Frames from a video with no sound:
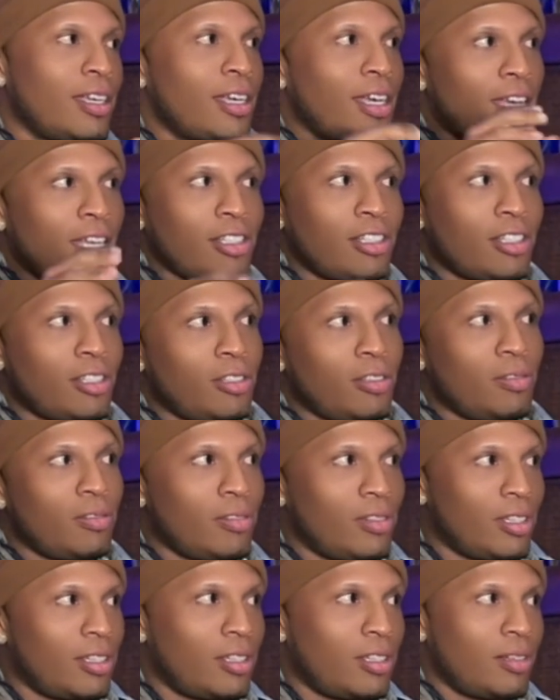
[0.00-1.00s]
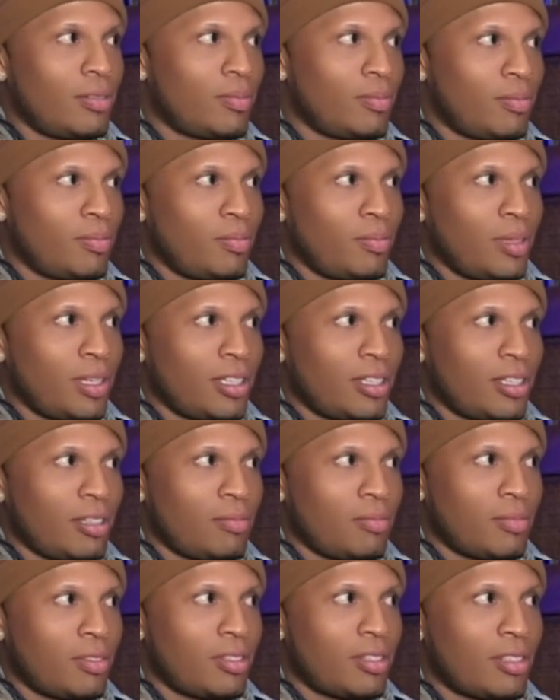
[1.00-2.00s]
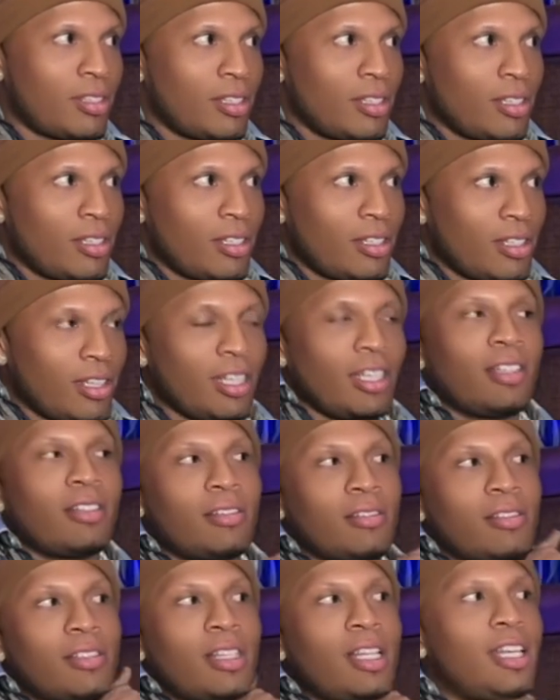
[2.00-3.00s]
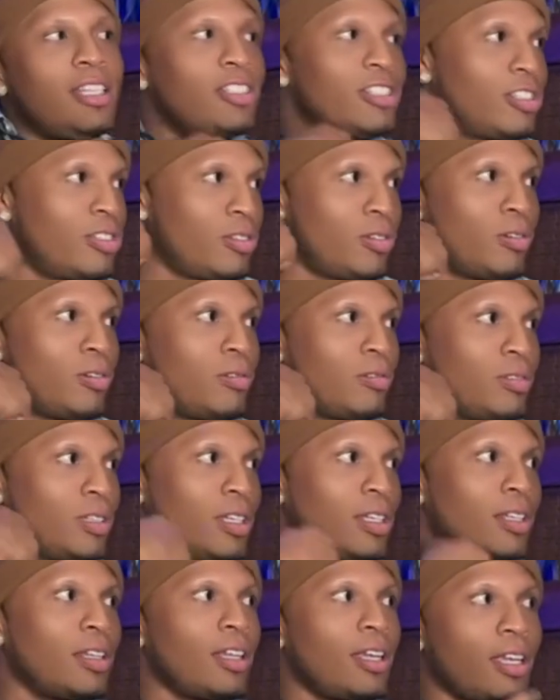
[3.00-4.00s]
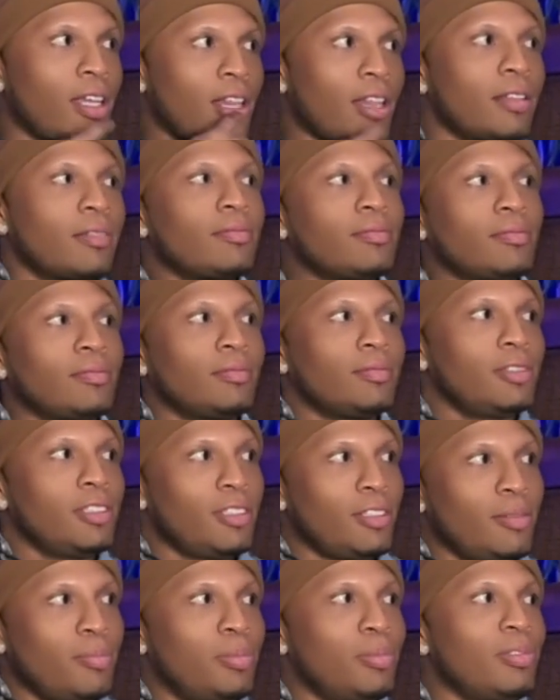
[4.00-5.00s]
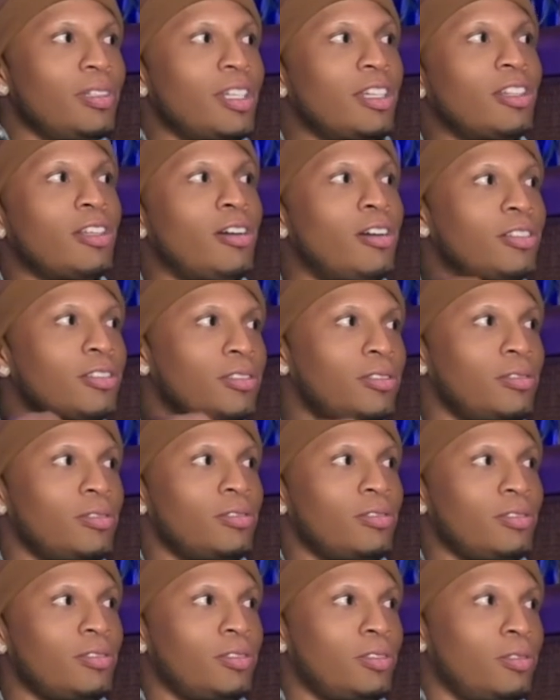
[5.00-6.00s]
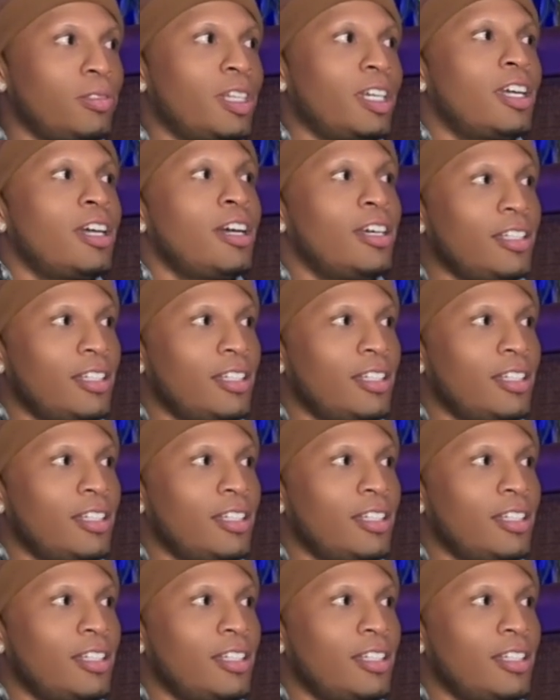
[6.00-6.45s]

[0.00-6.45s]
execute the victims, like slice the throat and like put the tongue through the cut.